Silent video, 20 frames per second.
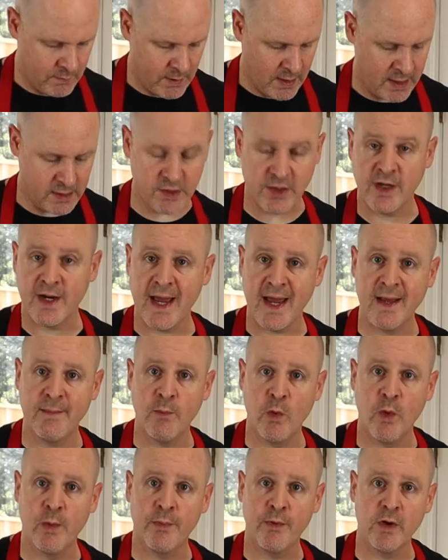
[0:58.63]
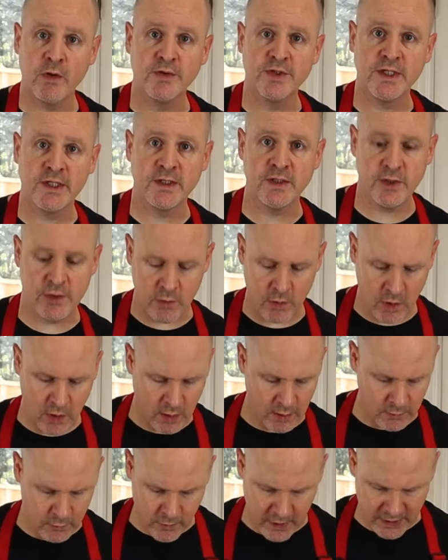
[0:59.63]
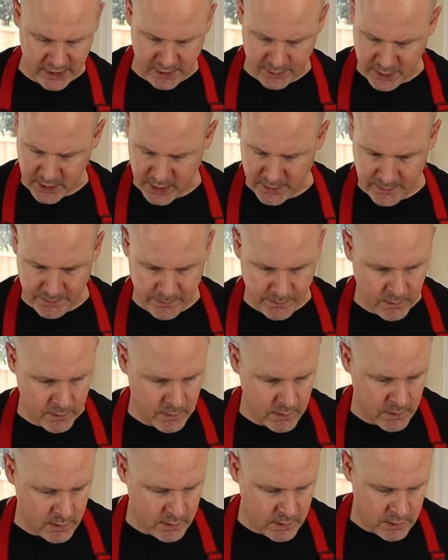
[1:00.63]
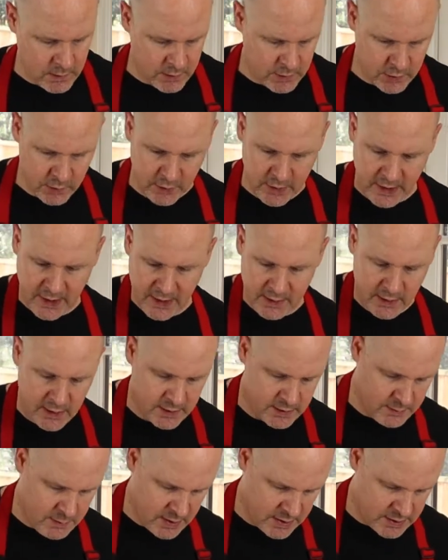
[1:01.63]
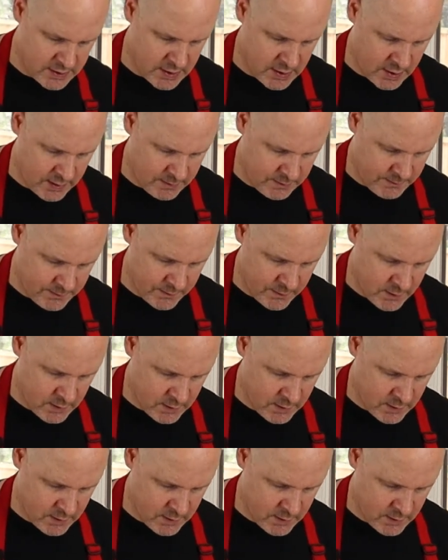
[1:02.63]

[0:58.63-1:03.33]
and it's gonna add more protein to our recipe. So we're gonna get this mixed up.